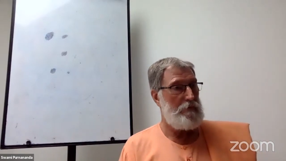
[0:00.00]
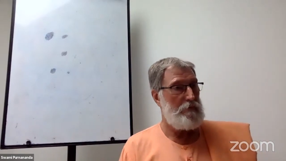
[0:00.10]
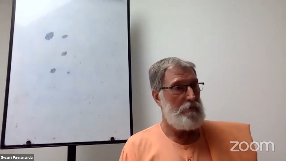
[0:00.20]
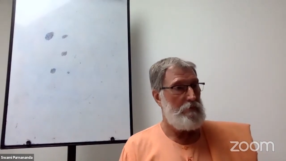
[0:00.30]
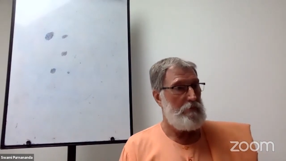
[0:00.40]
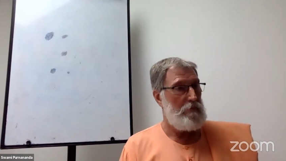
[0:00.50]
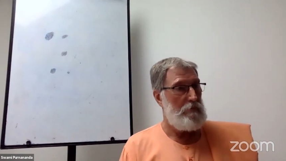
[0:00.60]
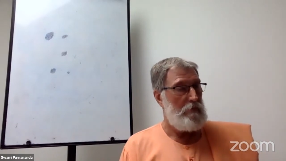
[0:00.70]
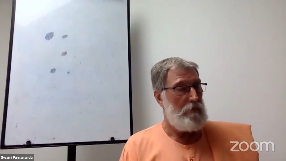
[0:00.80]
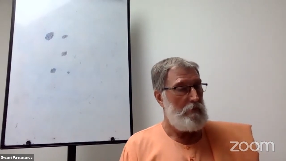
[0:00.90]

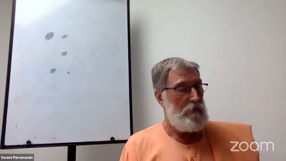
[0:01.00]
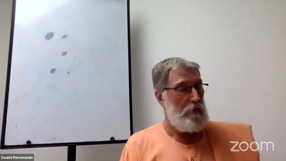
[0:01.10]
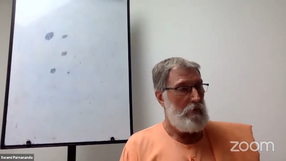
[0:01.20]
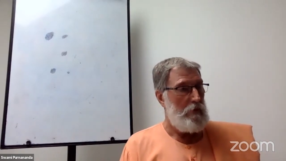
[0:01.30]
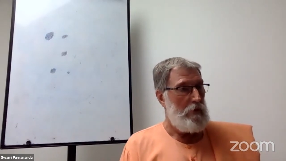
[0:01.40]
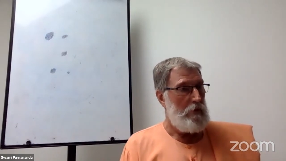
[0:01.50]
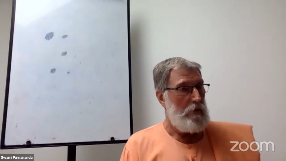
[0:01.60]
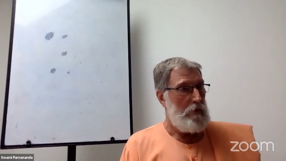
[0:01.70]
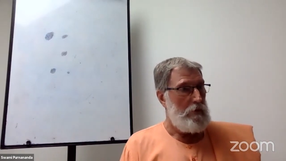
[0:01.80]
Nothing is said.